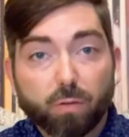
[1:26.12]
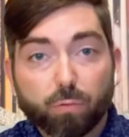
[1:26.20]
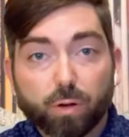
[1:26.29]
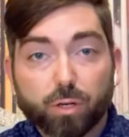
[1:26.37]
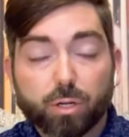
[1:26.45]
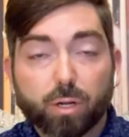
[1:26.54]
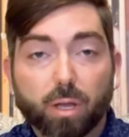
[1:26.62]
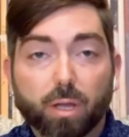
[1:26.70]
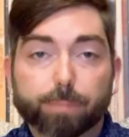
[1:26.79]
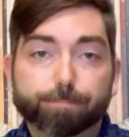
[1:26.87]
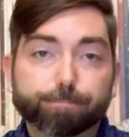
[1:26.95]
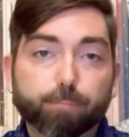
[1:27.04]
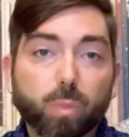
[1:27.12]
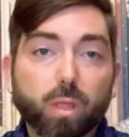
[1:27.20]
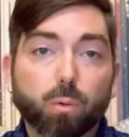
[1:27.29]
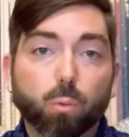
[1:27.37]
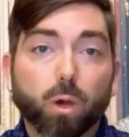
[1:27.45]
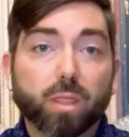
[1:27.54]
coverage.
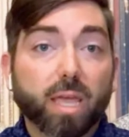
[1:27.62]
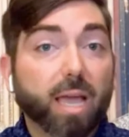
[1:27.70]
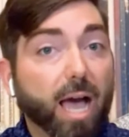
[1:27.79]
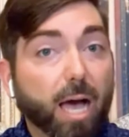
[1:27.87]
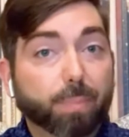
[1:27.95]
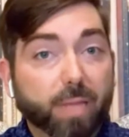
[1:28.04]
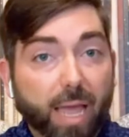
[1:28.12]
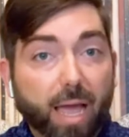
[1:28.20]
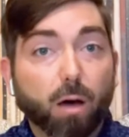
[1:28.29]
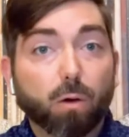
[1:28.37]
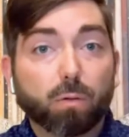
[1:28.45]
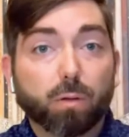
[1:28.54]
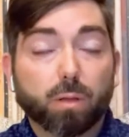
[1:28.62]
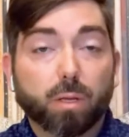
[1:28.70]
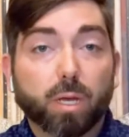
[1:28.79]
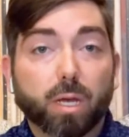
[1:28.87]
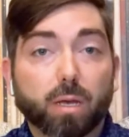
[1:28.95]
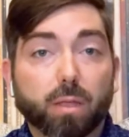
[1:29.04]
When they opt out,
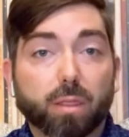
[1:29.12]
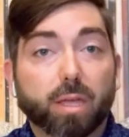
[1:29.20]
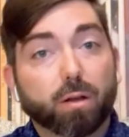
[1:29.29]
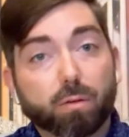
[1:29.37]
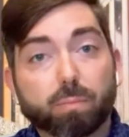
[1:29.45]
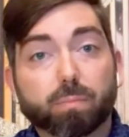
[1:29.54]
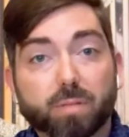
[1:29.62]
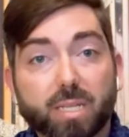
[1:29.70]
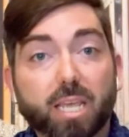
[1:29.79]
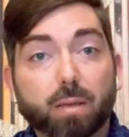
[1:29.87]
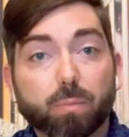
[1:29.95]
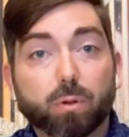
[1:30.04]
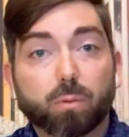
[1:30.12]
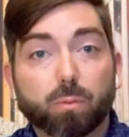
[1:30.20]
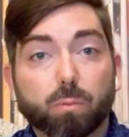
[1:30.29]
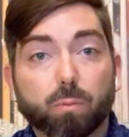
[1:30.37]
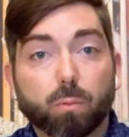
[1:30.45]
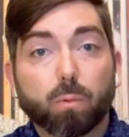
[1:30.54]
they're deemed
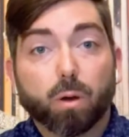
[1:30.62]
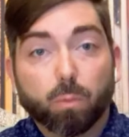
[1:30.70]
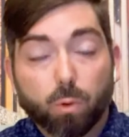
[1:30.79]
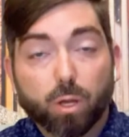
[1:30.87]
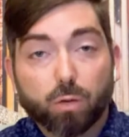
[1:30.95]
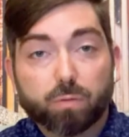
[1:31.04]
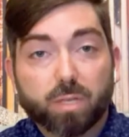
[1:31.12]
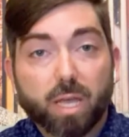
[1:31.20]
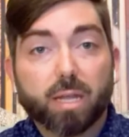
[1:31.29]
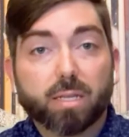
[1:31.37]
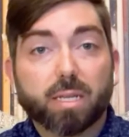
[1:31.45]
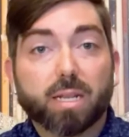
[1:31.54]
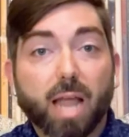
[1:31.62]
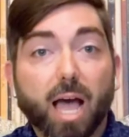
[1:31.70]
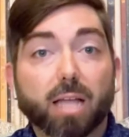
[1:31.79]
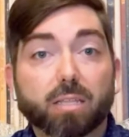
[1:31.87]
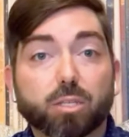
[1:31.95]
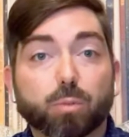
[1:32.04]
what you said as a
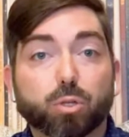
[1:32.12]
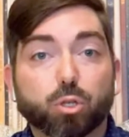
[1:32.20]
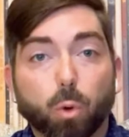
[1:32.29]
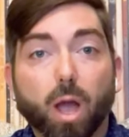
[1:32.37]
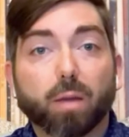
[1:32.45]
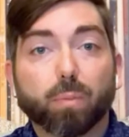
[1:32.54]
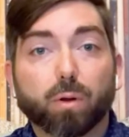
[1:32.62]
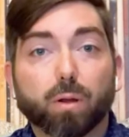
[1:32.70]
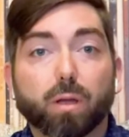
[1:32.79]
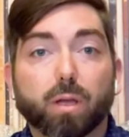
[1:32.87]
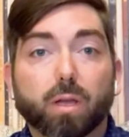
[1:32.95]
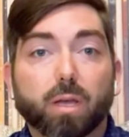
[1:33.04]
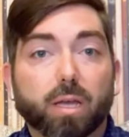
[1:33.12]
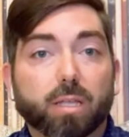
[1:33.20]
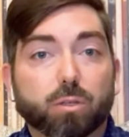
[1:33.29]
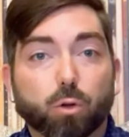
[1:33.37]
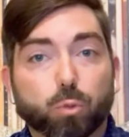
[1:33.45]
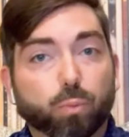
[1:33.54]
non-subscriber.
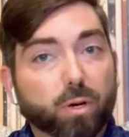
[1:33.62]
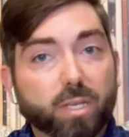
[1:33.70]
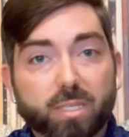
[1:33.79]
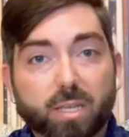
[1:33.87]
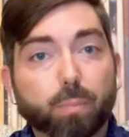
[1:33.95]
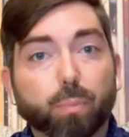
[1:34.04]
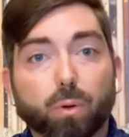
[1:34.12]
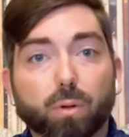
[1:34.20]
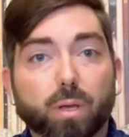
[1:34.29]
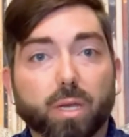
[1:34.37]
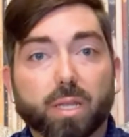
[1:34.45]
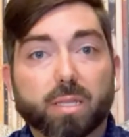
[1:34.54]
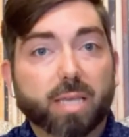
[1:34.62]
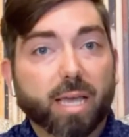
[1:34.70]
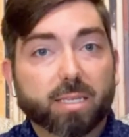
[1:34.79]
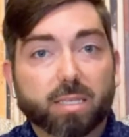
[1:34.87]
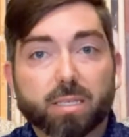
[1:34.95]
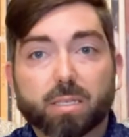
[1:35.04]
And so it's pretty simple. In
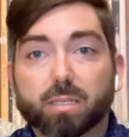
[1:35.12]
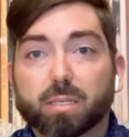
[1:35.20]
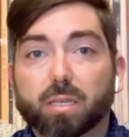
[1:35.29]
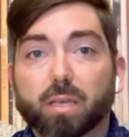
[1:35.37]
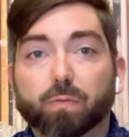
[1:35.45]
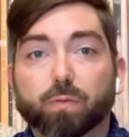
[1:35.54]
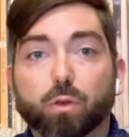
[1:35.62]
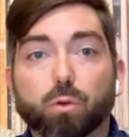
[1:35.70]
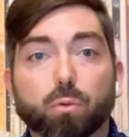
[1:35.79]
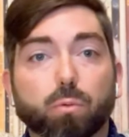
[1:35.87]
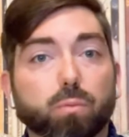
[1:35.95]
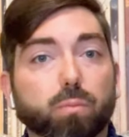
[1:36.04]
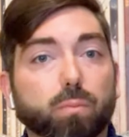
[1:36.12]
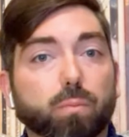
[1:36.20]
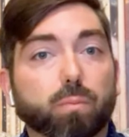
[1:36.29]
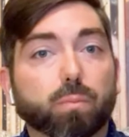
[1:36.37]
Texas, if you